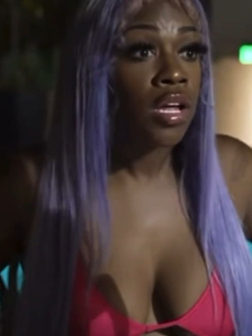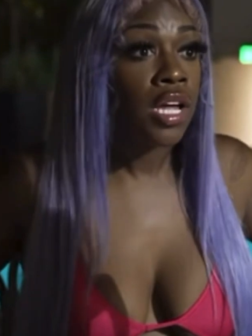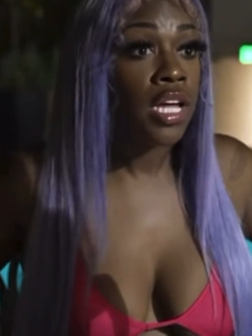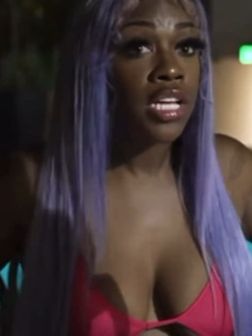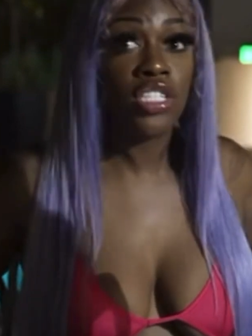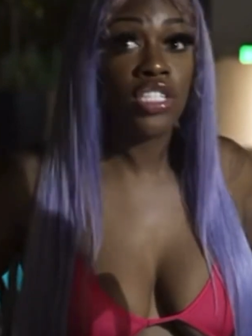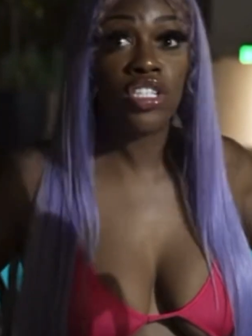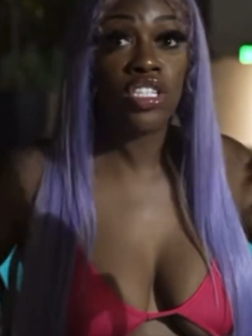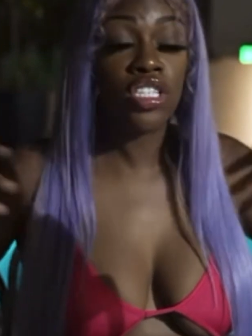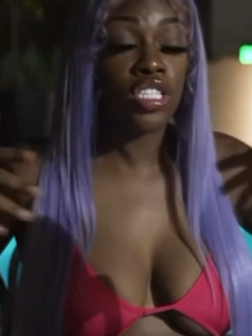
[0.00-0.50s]

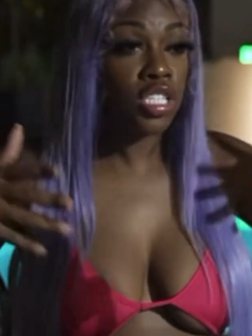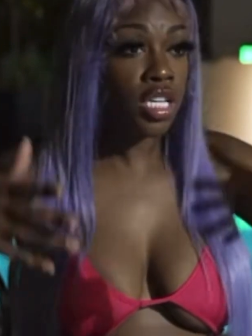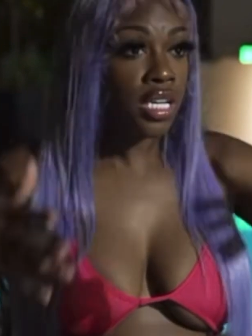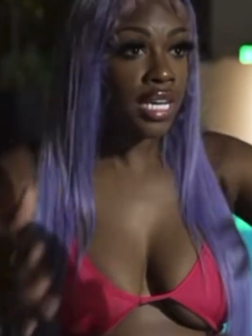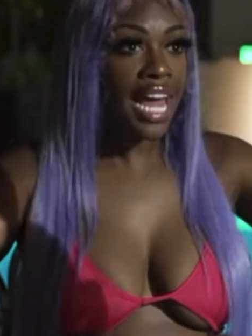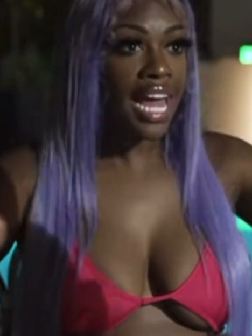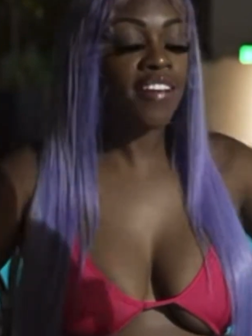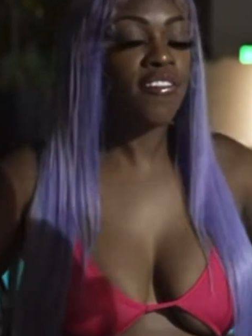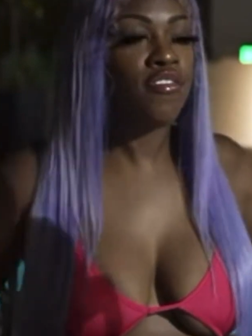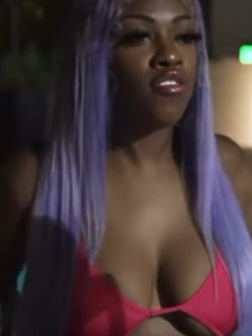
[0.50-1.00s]
It's just the
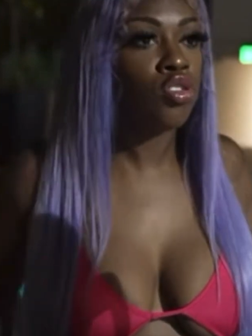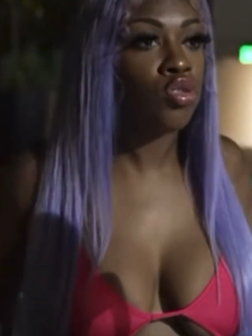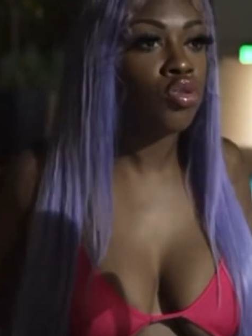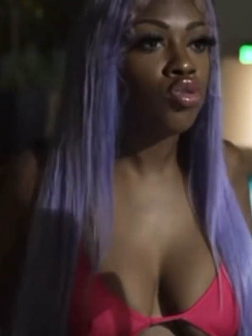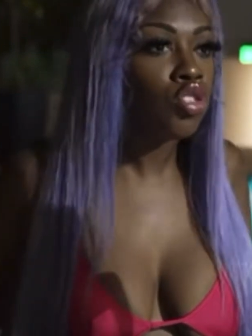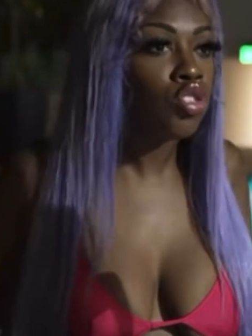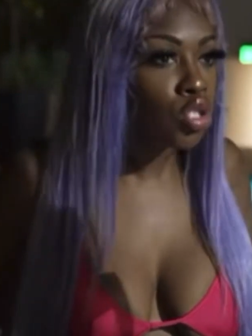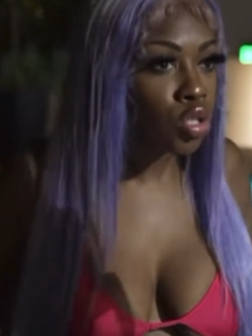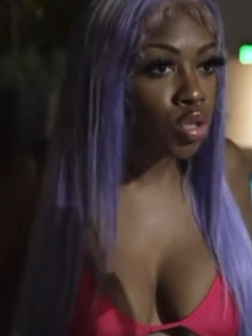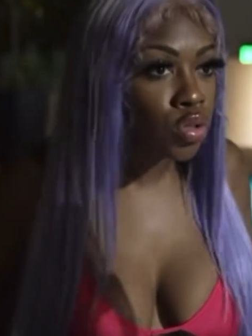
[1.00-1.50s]
life
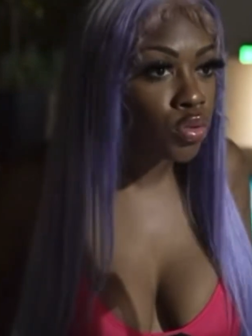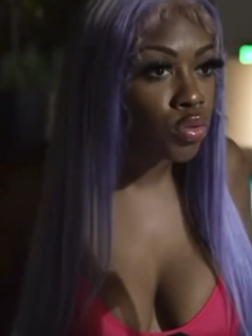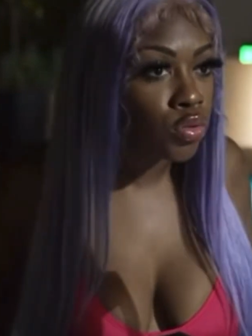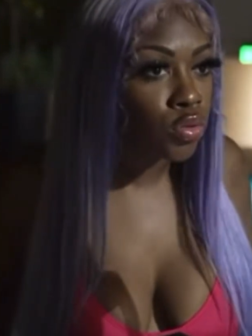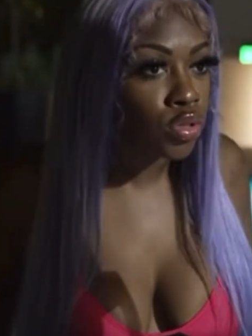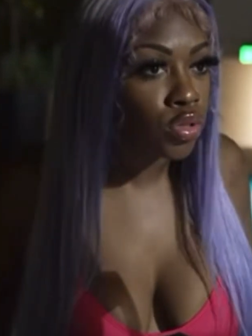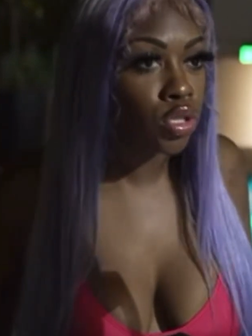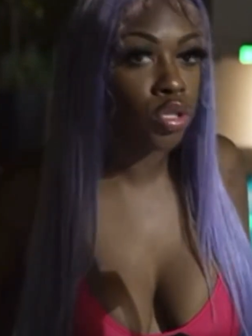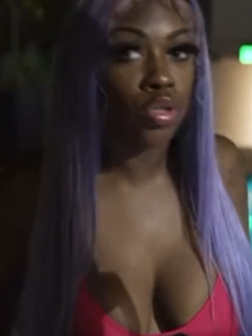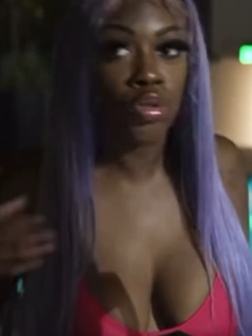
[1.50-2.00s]
you
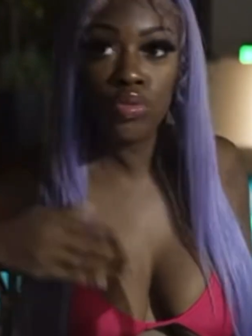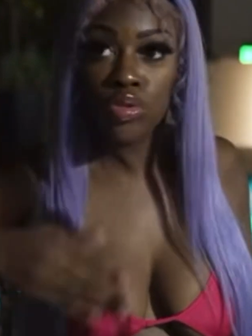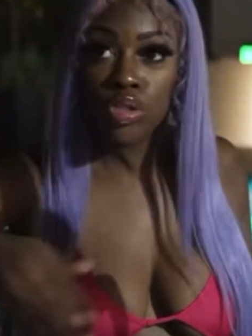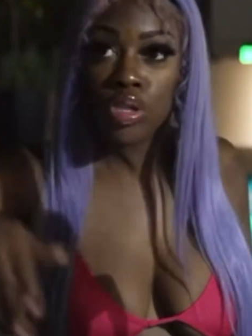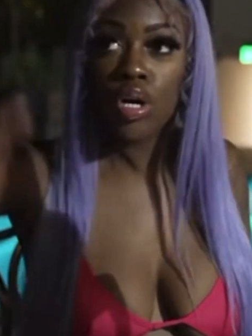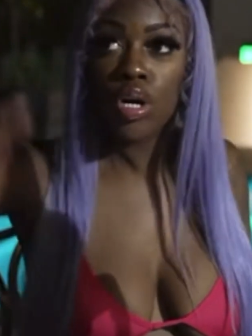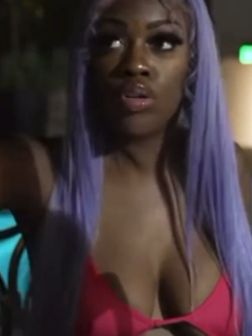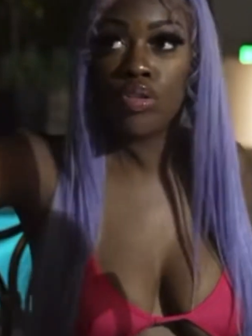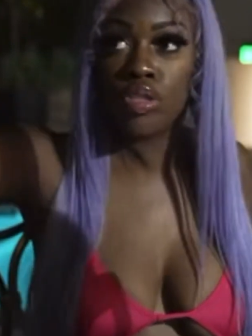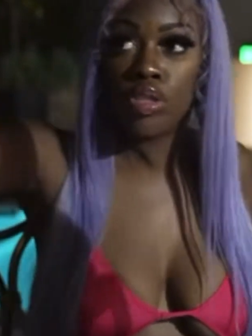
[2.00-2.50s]
choose. You
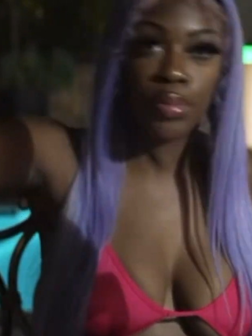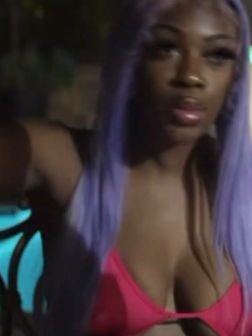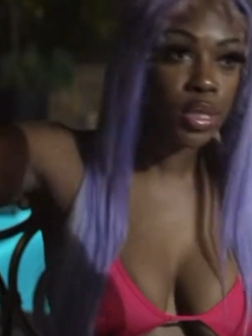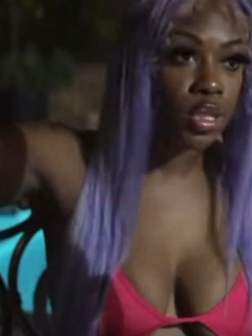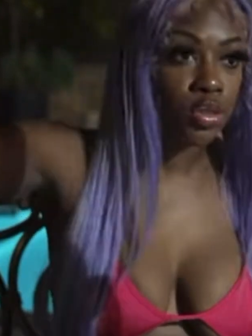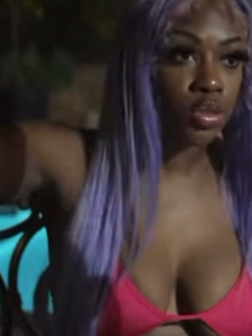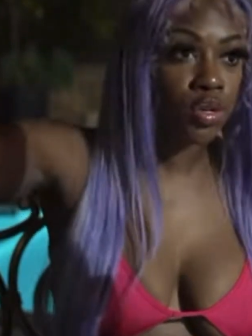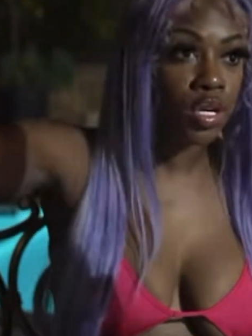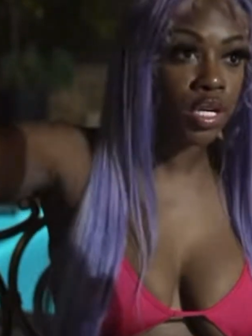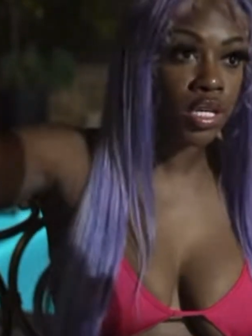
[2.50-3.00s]
chose to be
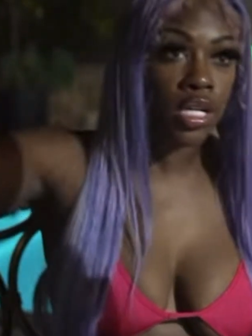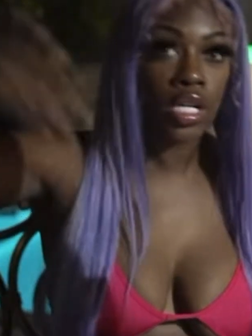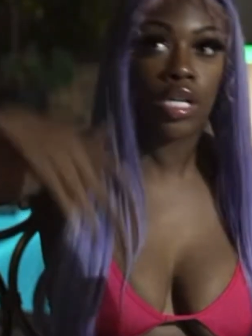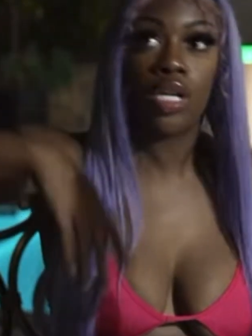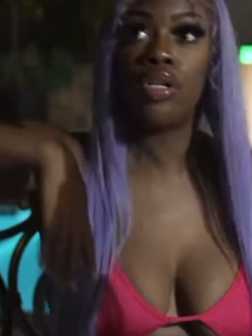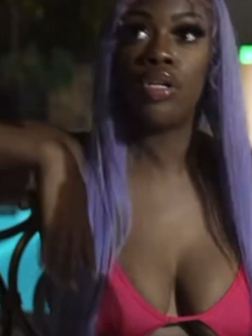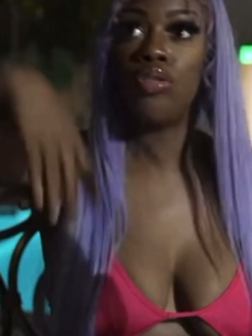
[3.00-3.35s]
a drug dealer.